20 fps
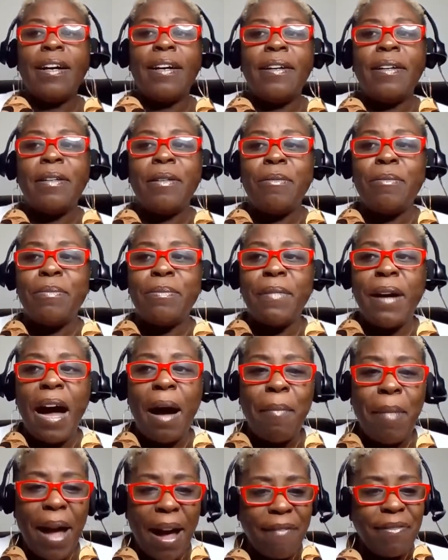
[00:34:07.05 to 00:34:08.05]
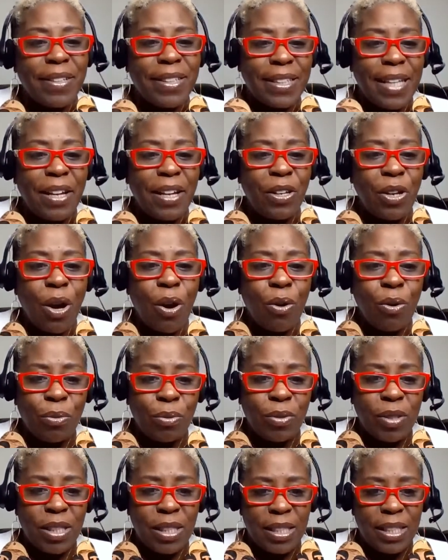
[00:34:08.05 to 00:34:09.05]
I'm gonna have to say
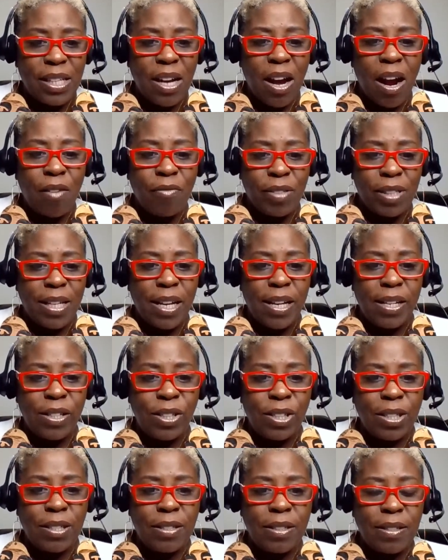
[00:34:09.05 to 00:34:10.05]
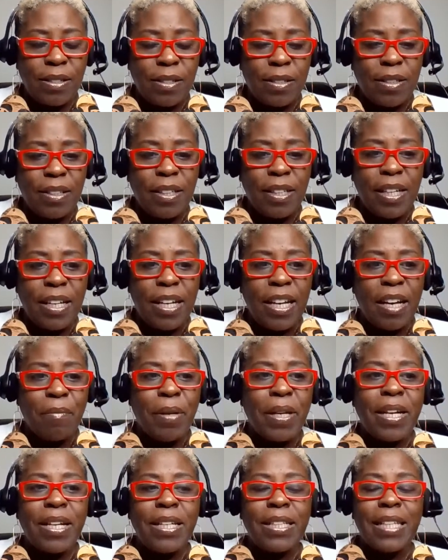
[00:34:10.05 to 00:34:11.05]
no to this conversation,
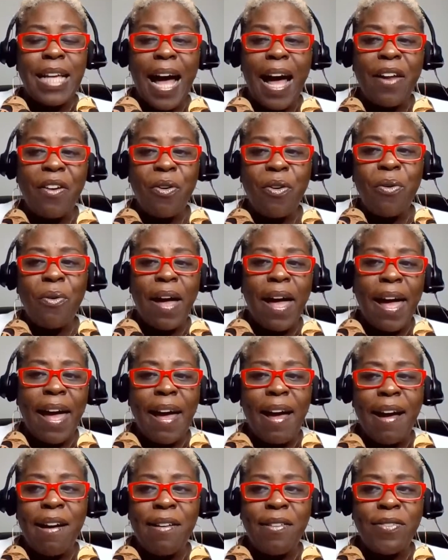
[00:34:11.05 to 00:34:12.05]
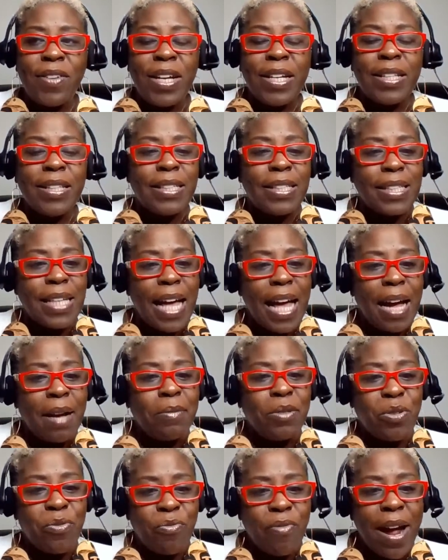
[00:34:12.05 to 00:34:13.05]
because I don't have the
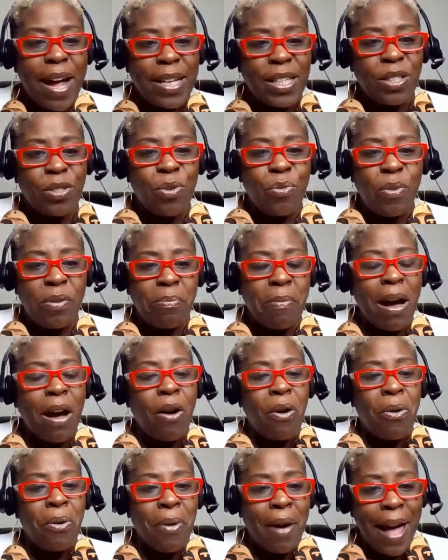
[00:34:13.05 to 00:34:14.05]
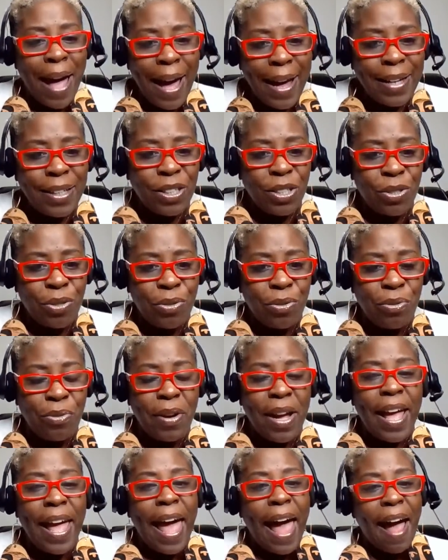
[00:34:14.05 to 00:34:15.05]
time to wrestle with my own
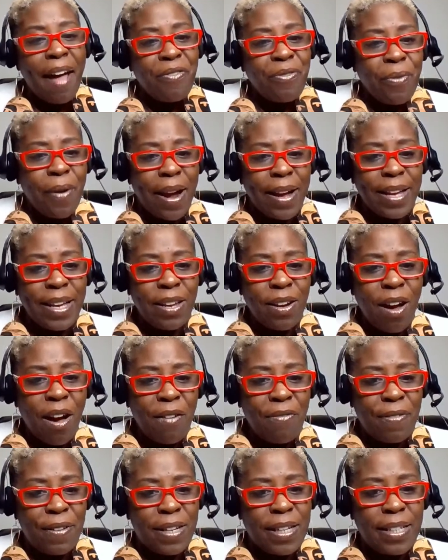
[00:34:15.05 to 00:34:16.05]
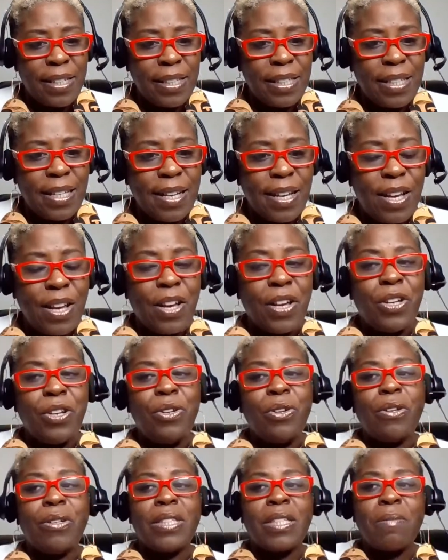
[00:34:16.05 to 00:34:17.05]
attitude after I get off of this.
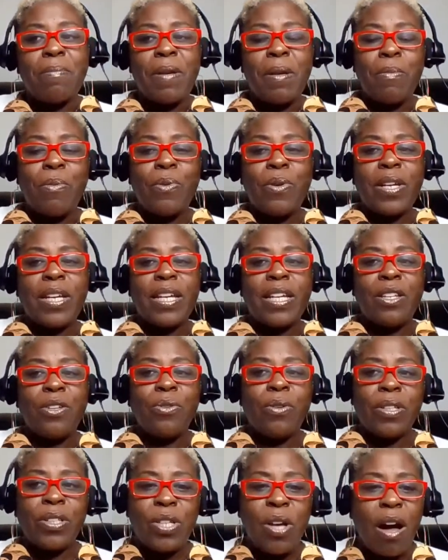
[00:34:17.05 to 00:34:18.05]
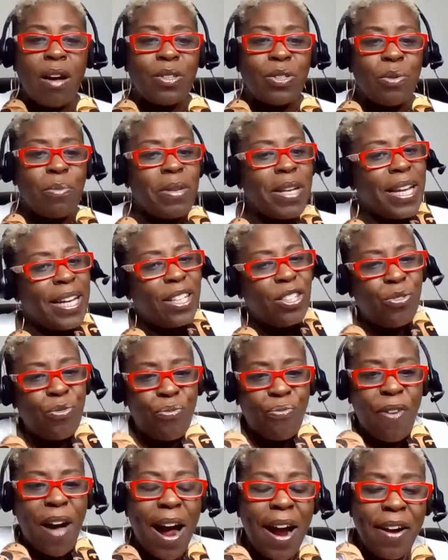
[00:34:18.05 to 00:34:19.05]
Some people you can talk to them and they get
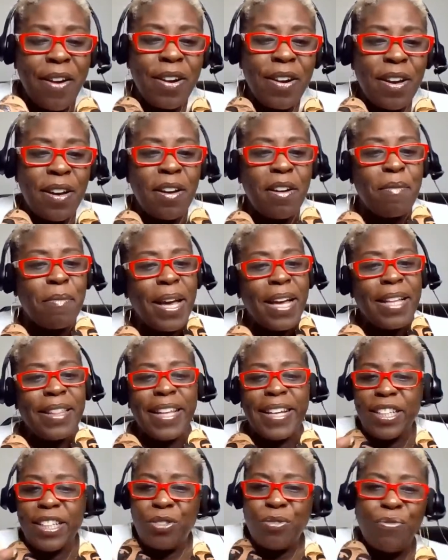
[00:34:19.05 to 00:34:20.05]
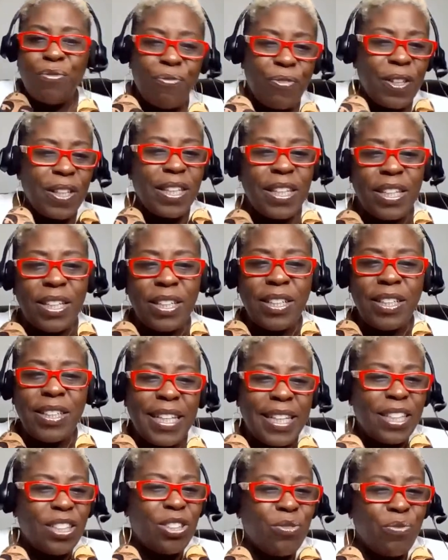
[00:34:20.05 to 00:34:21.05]
you fired up, they get you feeling
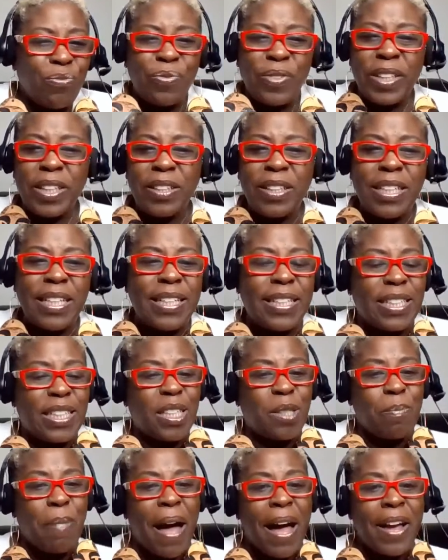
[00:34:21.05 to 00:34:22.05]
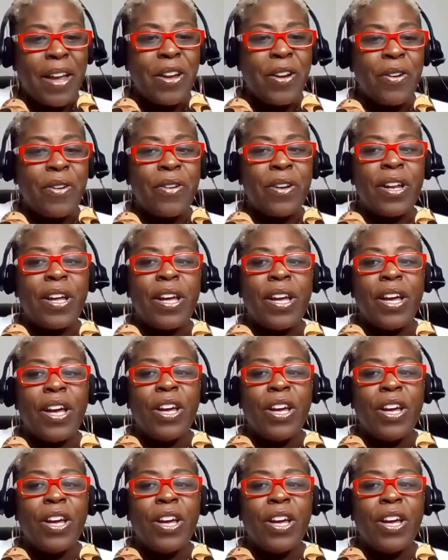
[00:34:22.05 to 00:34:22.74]
good, they get you feeling inspired.